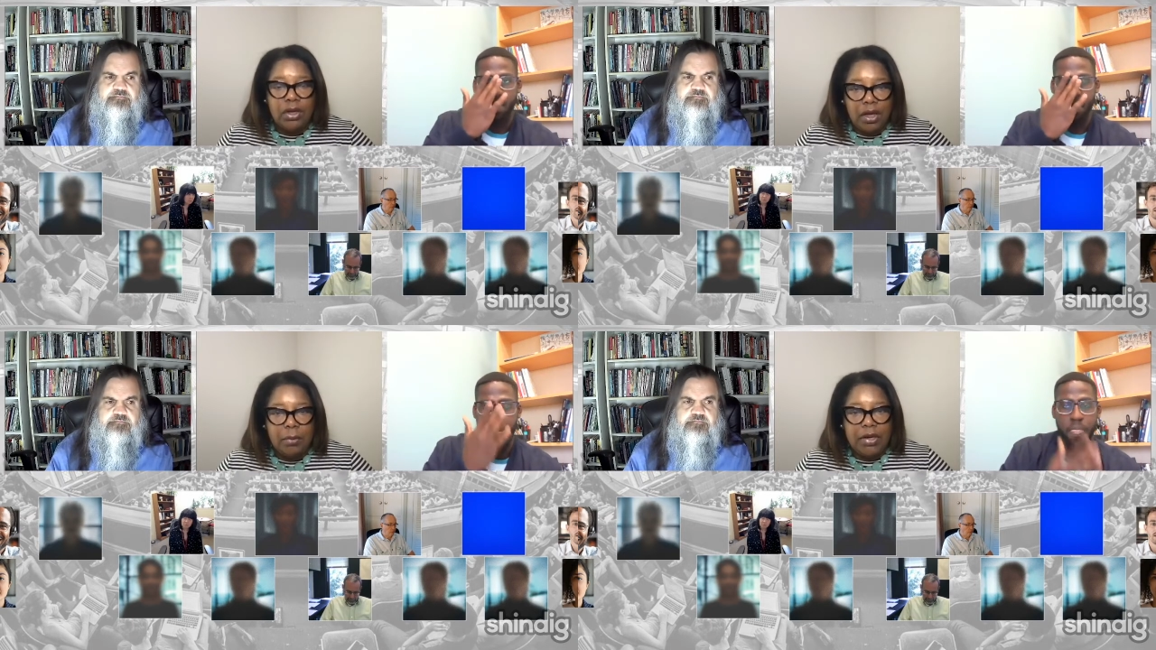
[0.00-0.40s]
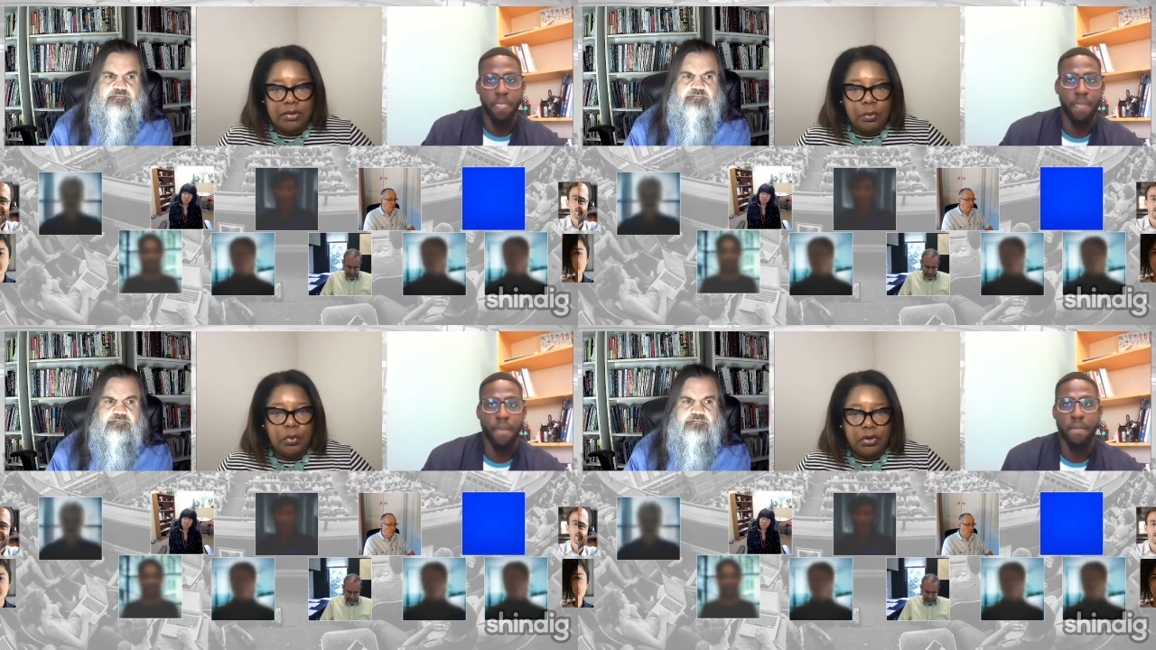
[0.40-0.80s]
Speaker 1: about
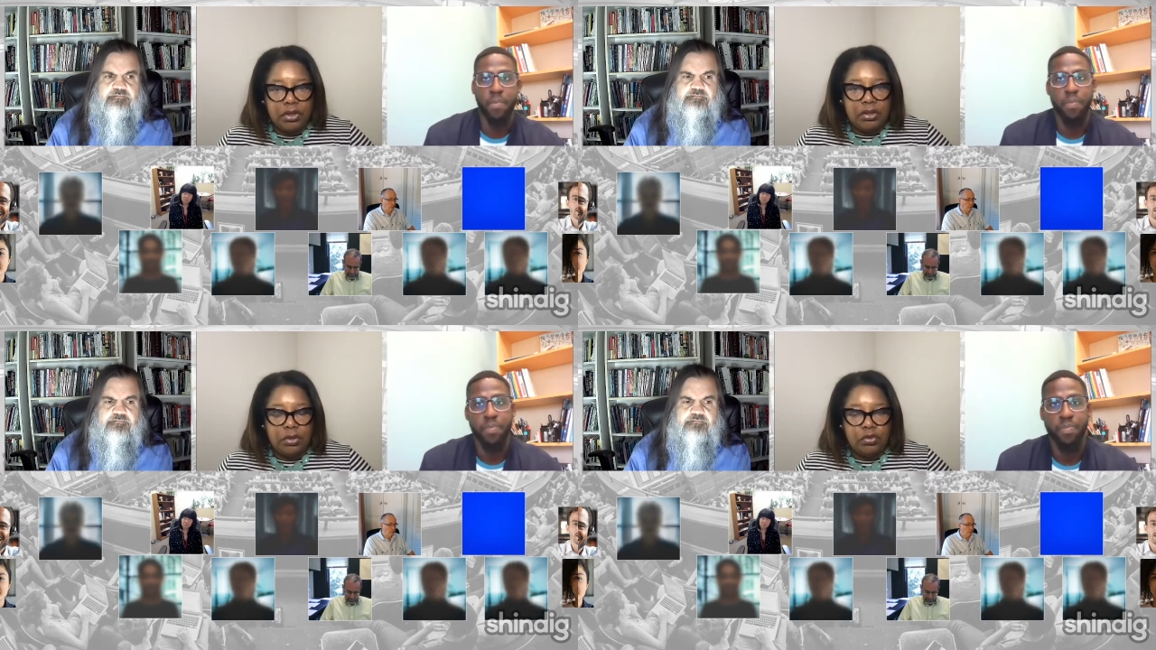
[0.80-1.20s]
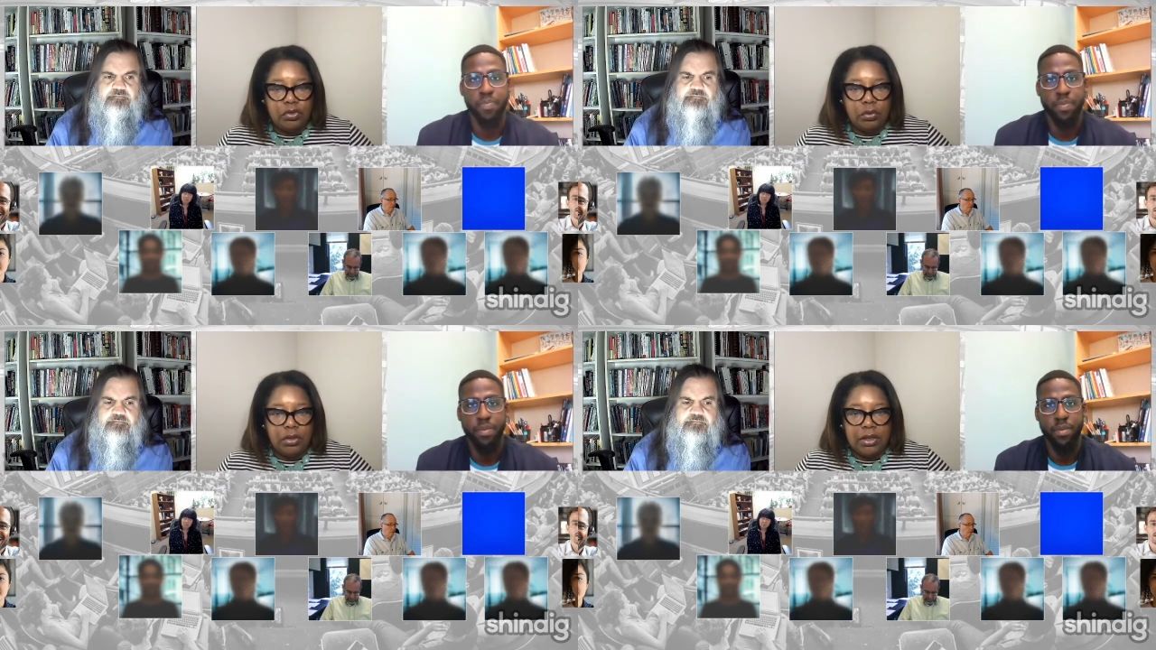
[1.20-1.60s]
the work that they're
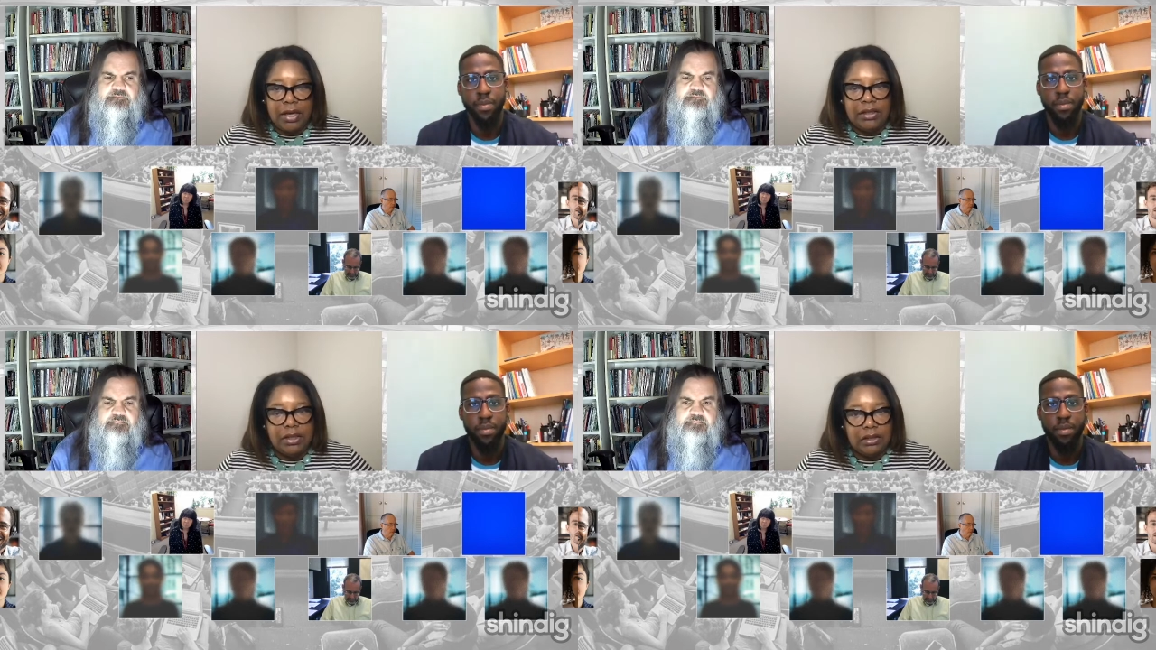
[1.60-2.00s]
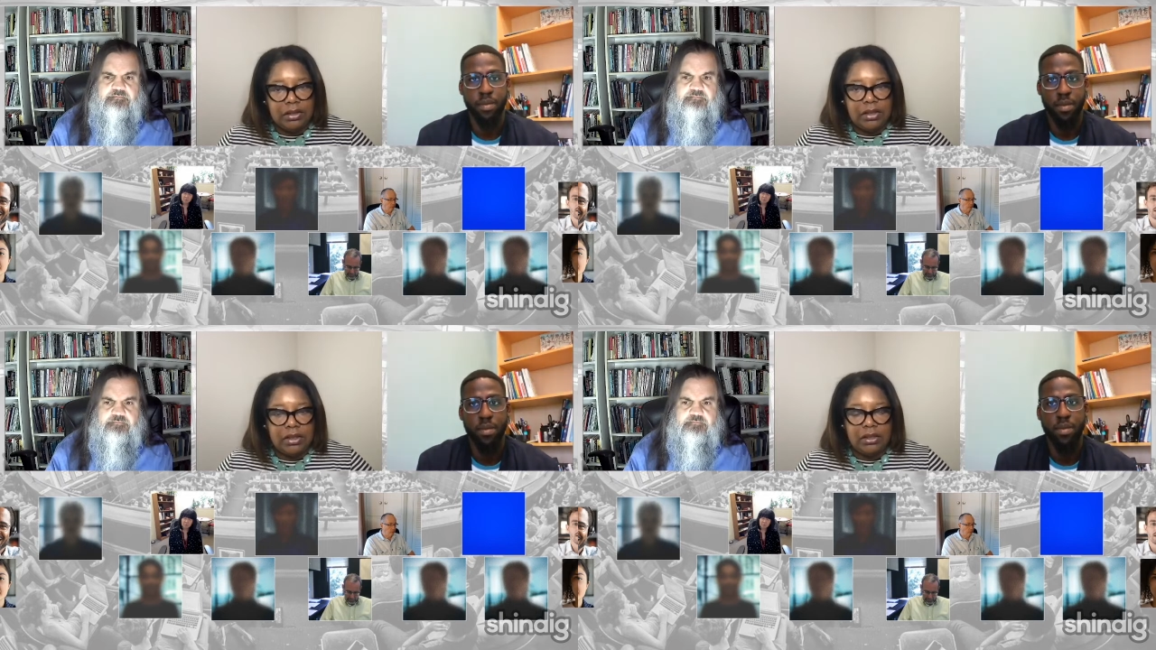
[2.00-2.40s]
doing, I think
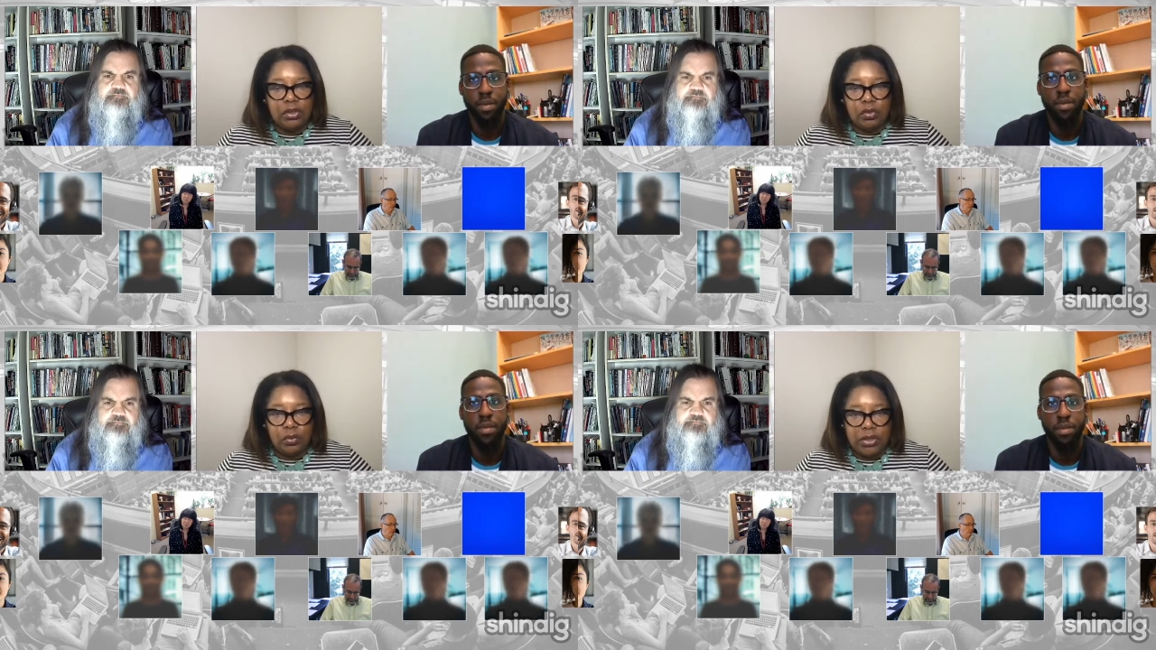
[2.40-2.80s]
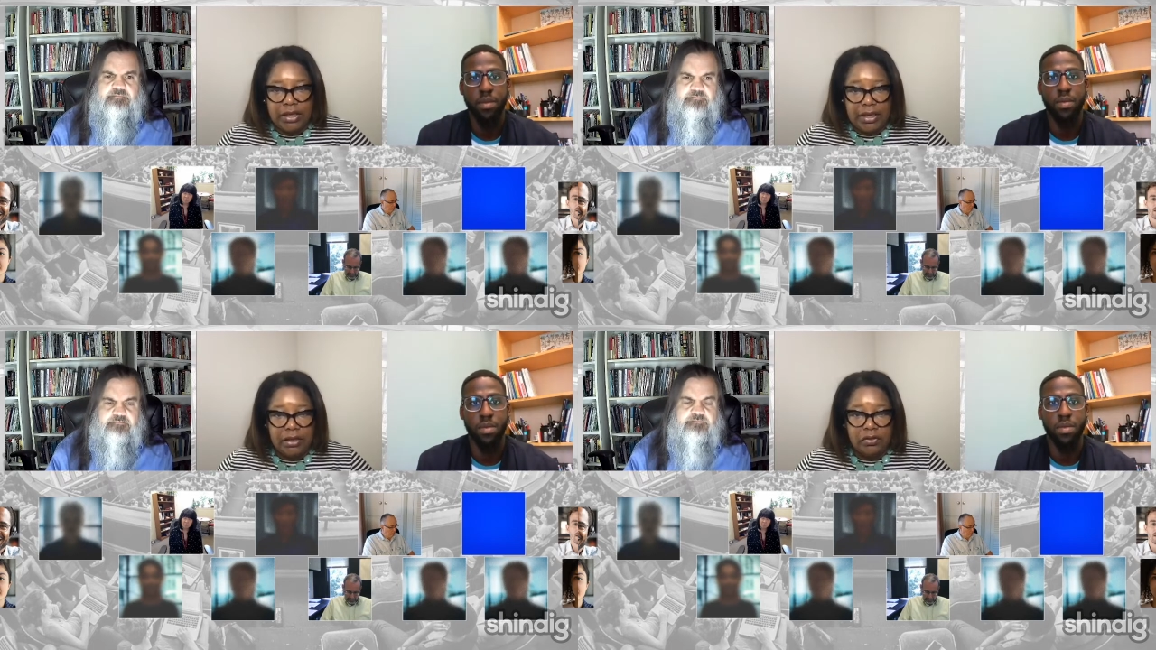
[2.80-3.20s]
that they can
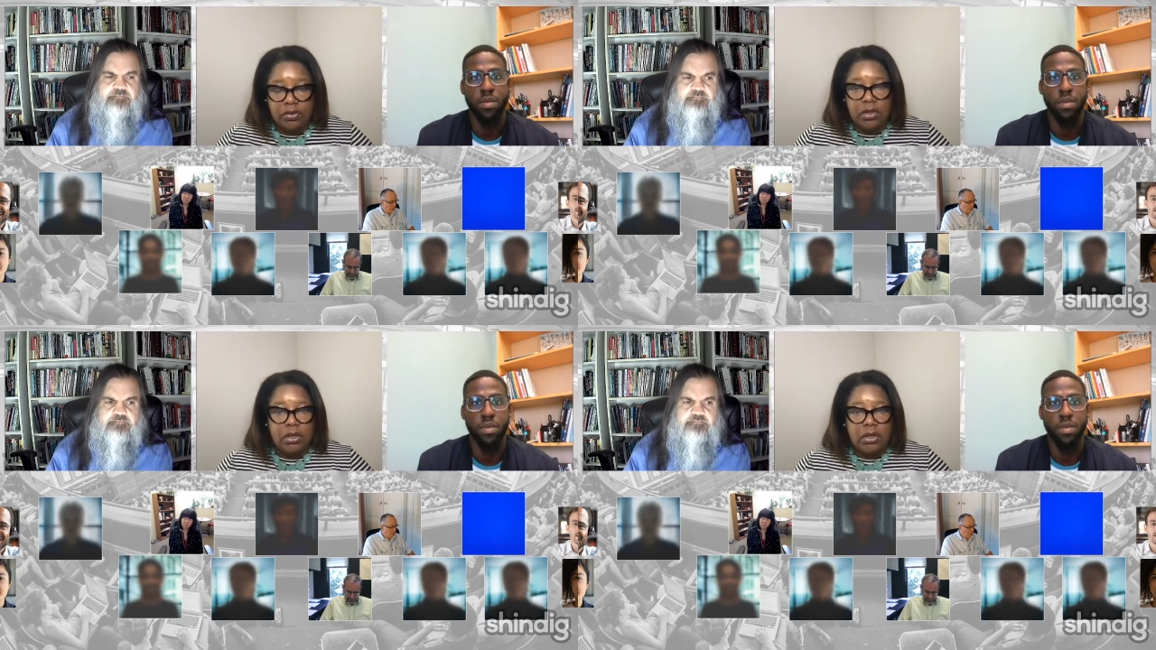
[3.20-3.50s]
create